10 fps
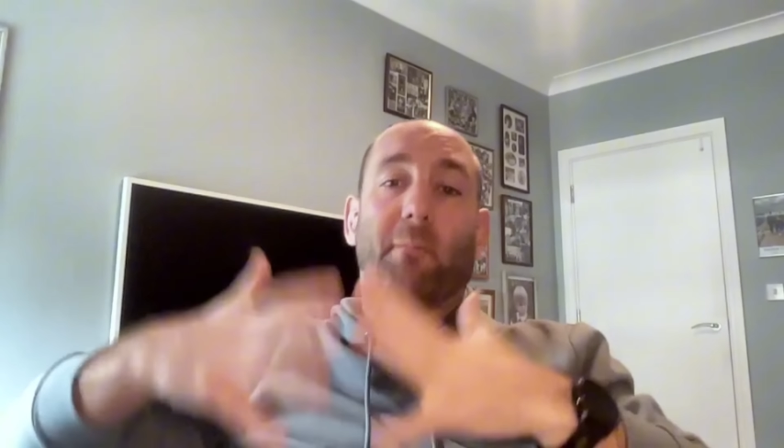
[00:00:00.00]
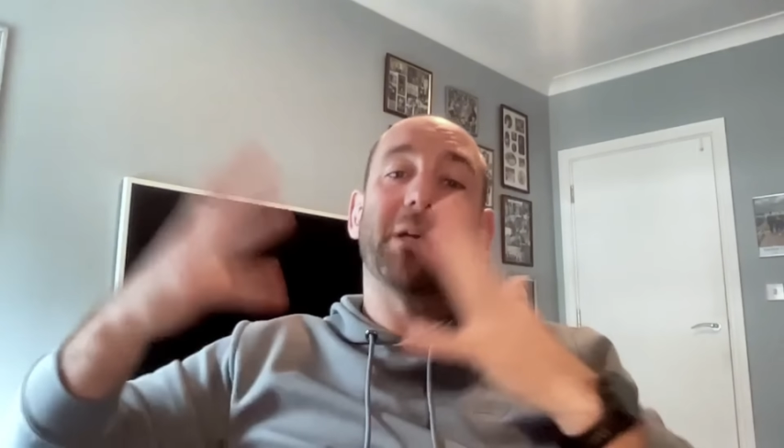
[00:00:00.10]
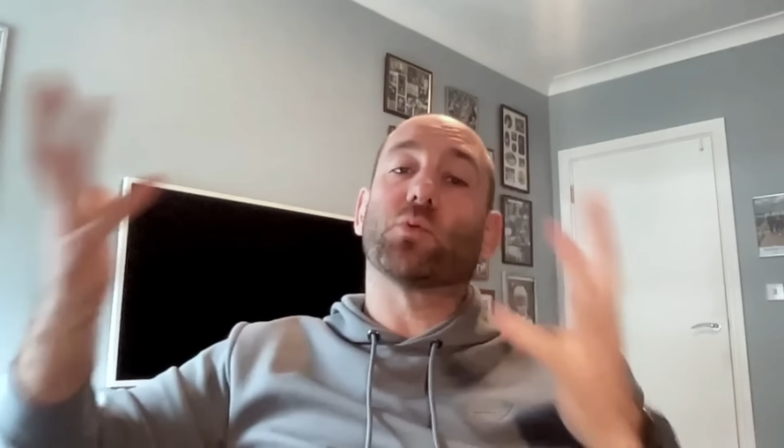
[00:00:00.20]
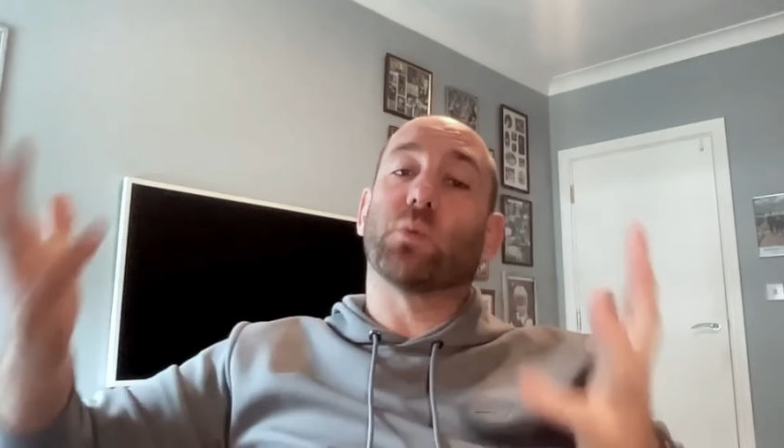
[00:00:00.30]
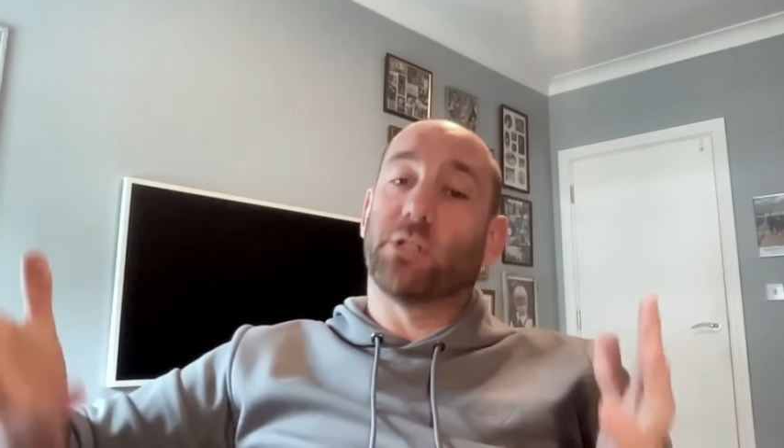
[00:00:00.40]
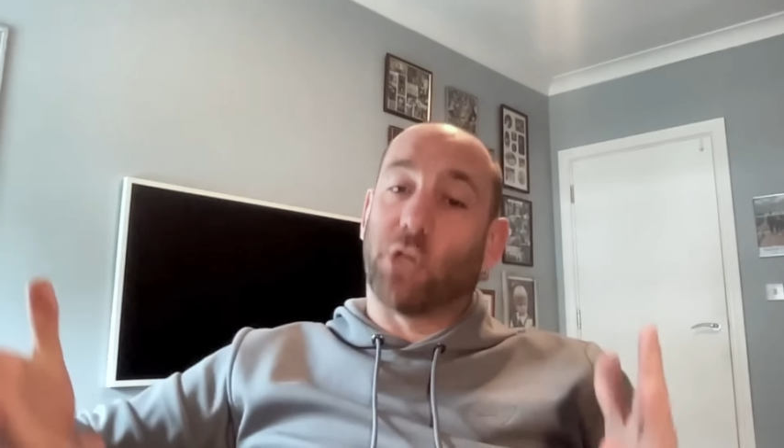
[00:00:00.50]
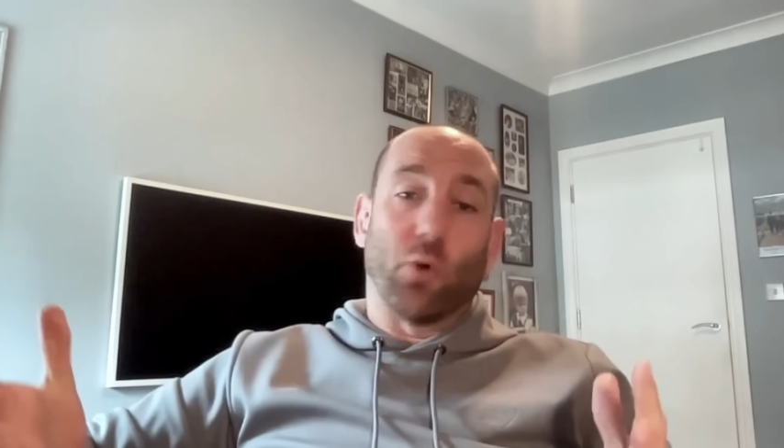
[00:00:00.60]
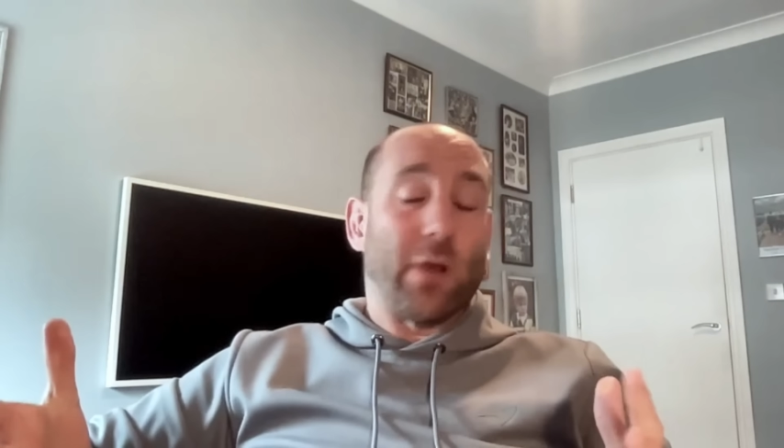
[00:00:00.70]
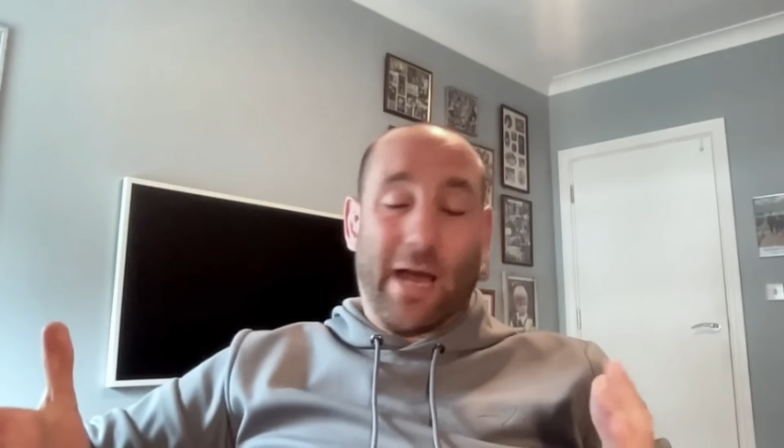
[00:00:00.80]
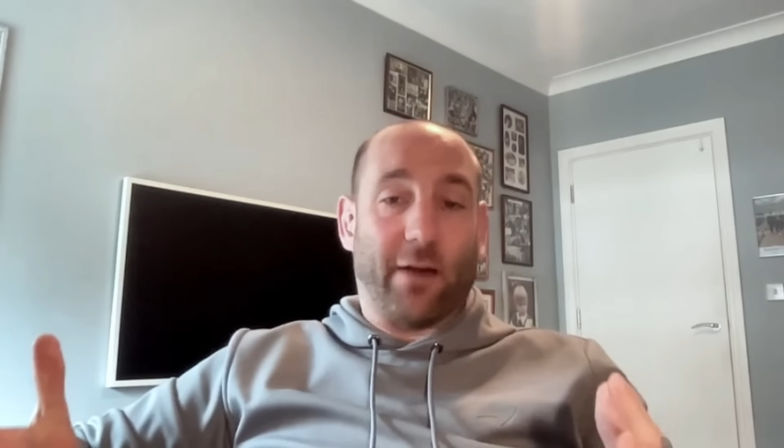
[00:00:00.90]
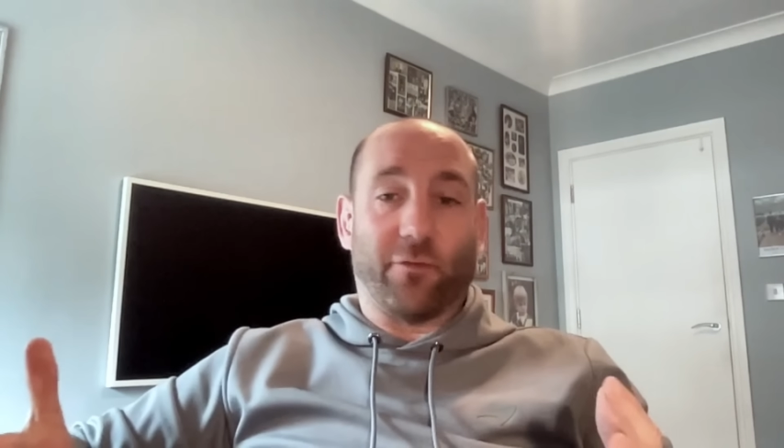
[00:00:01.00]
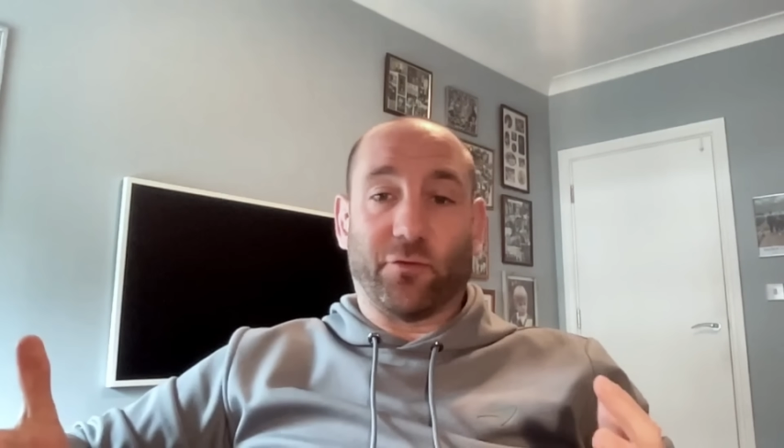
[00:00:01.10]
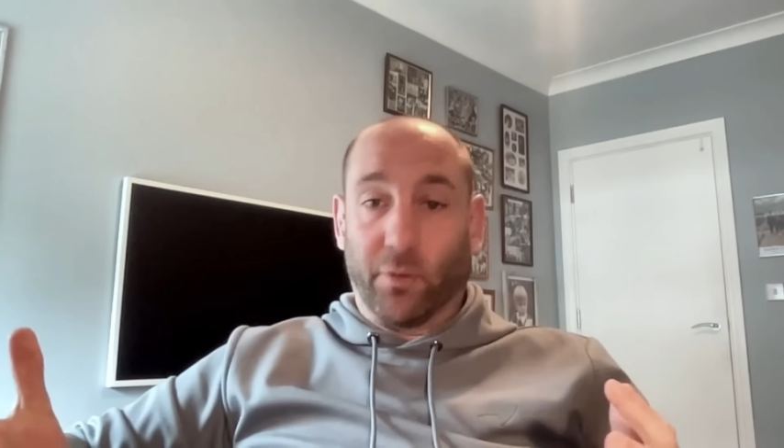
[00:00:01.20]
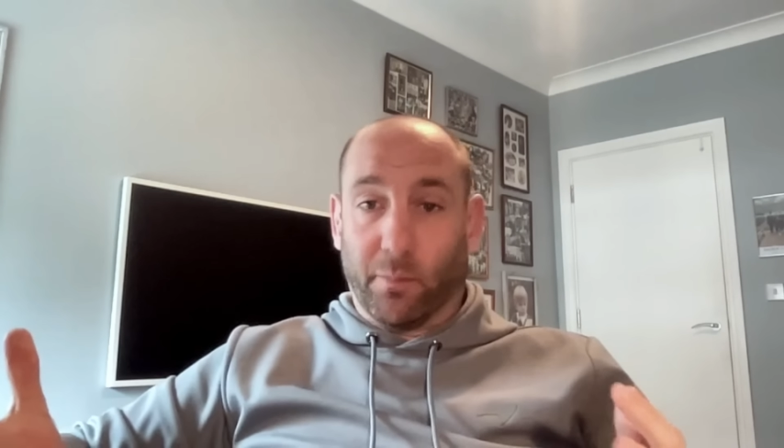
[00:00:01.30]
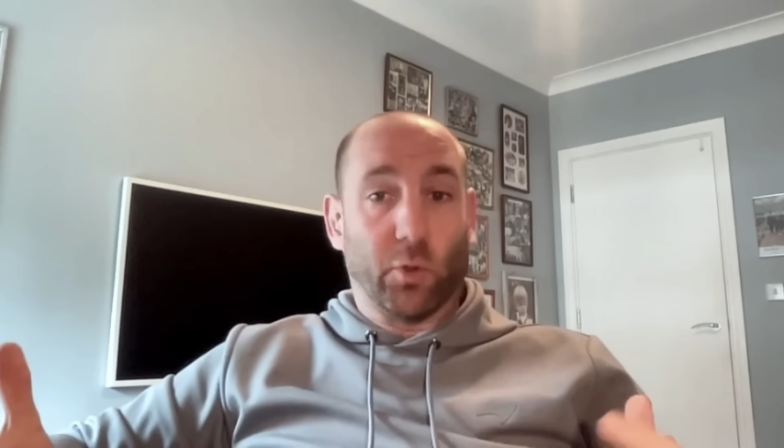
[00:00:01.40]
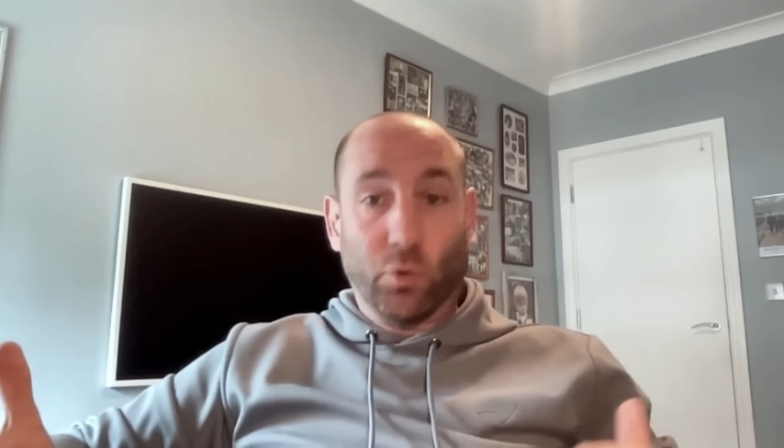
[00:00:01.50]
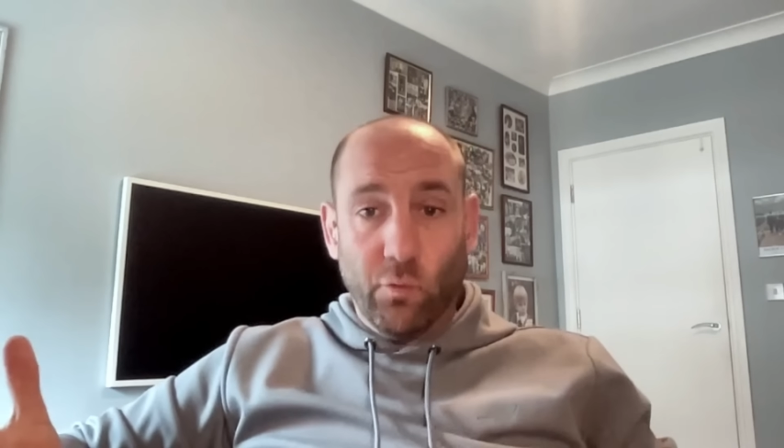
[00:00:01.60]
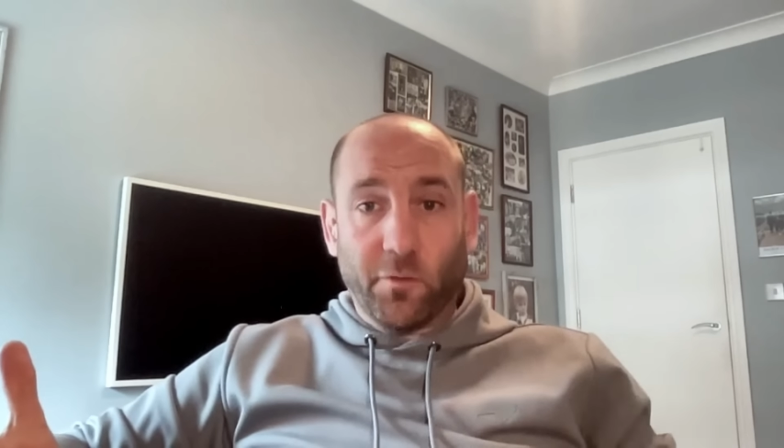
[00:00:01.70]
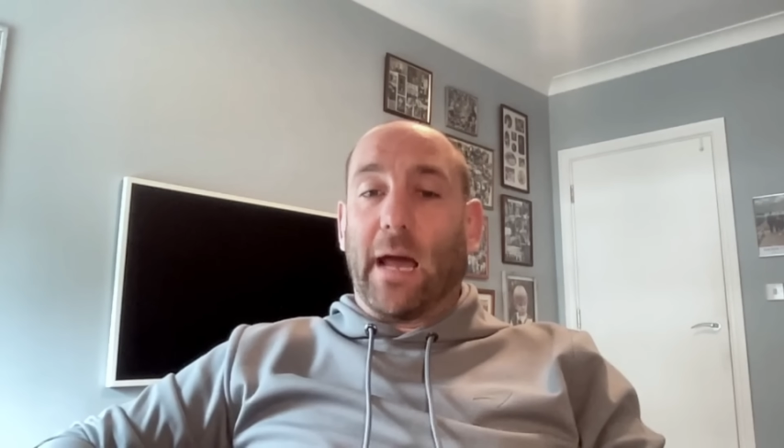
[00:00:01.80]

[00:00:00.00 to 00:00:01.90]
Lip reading: means we don't have to move.